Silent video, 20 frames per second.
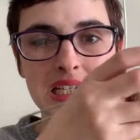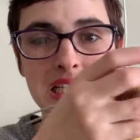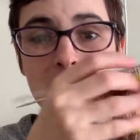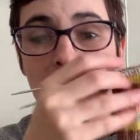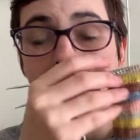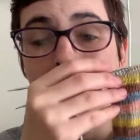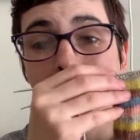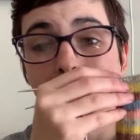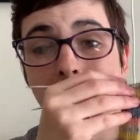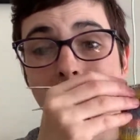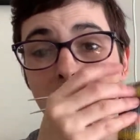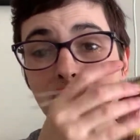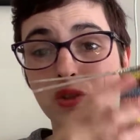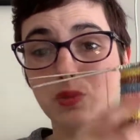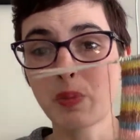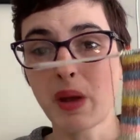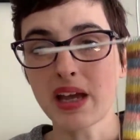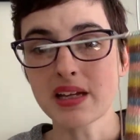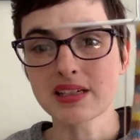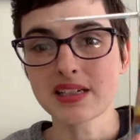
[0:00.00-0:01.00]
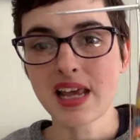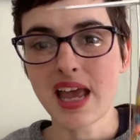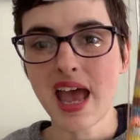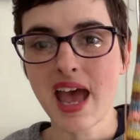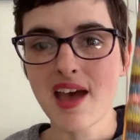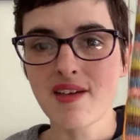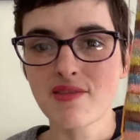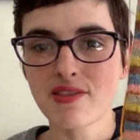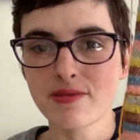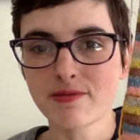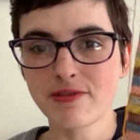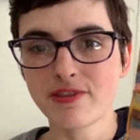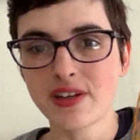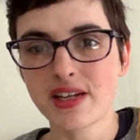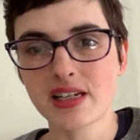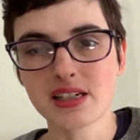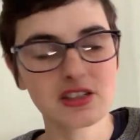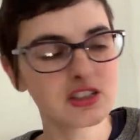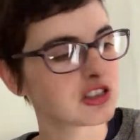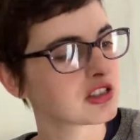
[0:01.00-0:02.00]
expect to have them
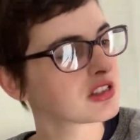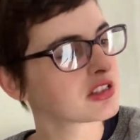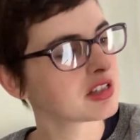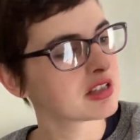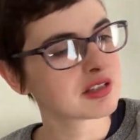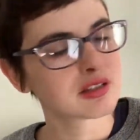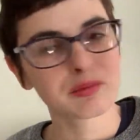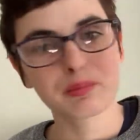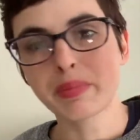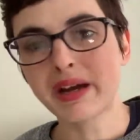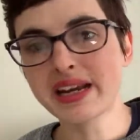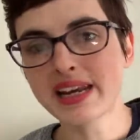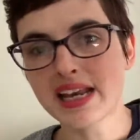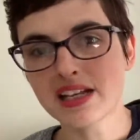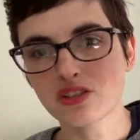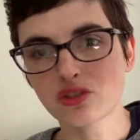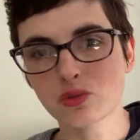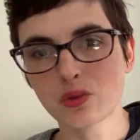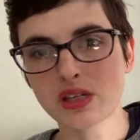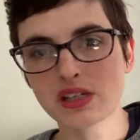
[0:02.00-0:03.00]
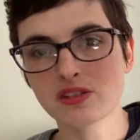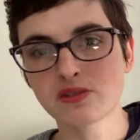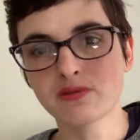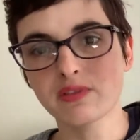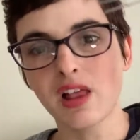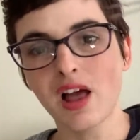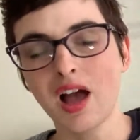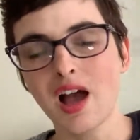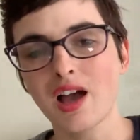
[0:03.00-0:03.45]
finished by next week's vlog,